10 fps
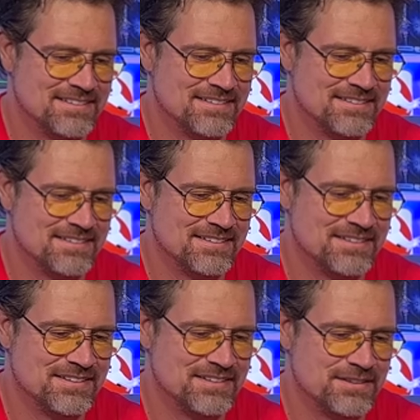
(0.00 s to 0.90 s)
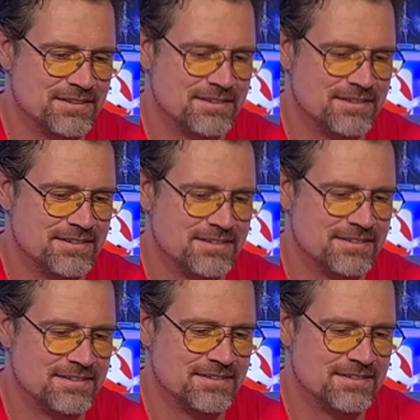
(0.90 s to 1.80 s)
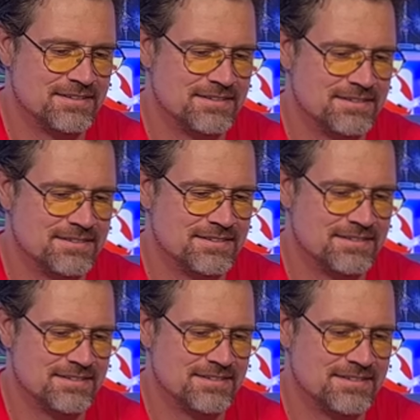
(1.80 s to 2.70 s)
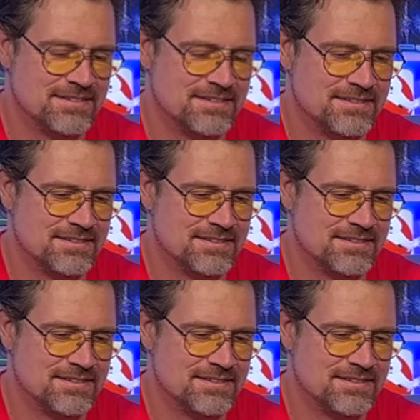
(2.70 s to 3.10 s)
This person isn't speaking.